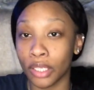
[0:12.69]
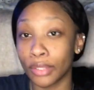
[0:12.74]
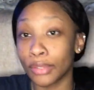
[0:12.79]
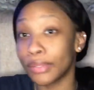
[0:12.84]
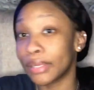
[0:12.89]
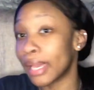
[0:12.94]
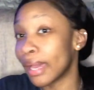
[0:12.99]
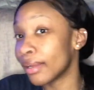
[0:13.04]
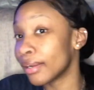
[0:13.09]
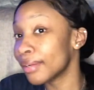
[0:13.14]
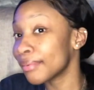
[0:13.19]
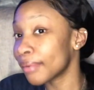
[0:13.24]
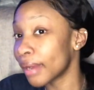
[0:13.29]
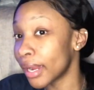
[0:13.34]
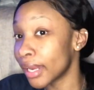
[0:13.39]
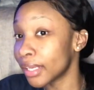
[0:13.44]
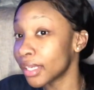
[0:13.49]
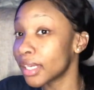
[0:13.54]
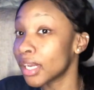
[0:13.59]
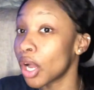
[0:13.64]
You counted
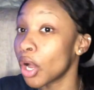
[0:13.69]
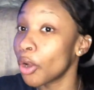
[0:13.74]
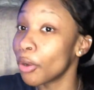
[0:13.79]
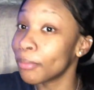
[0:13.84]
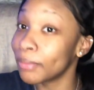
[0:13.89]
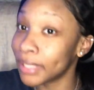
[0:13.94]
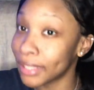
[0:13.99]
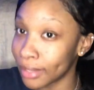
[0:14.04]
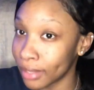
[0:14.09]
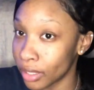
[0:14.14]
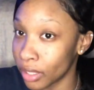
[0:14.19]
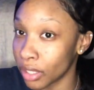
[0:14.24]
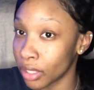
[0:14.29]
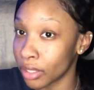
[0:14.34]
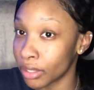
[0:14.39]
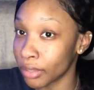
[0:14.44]
right. Kobe year,